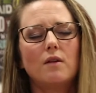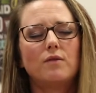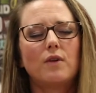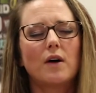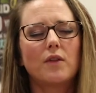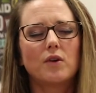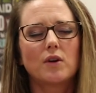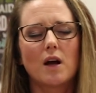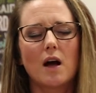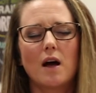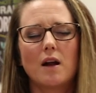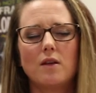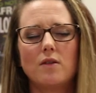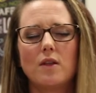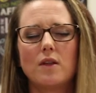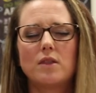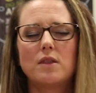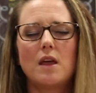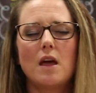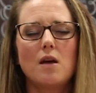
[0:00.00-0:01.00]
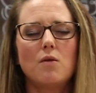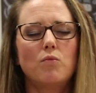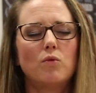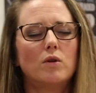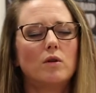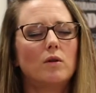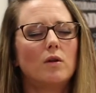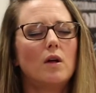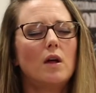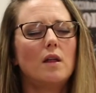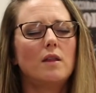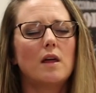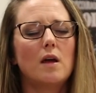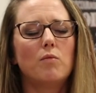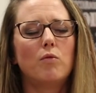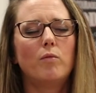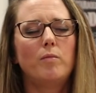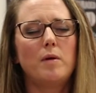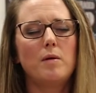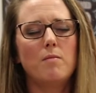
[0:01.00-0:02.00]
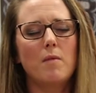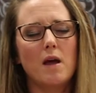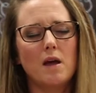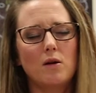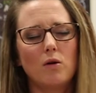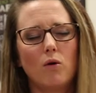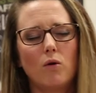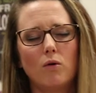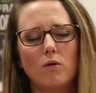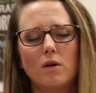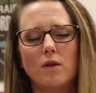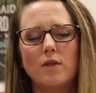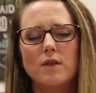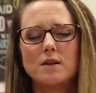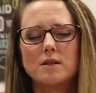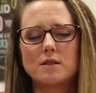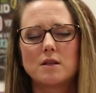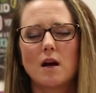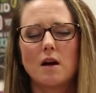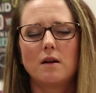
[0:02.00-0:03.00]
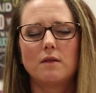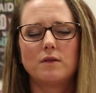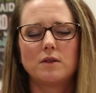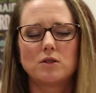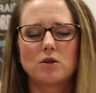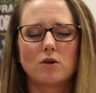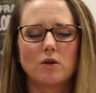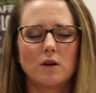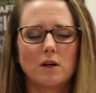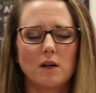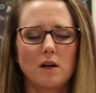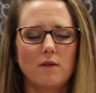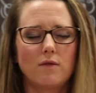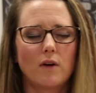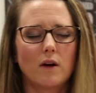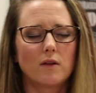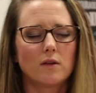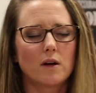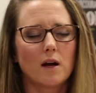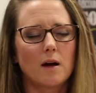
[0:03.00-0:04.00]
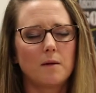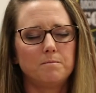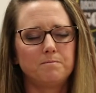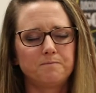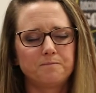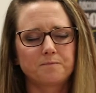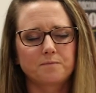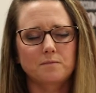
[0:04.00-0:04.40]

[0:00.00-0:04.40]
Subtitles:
Father God, and that they will be made whole on this side of eternity, Father God.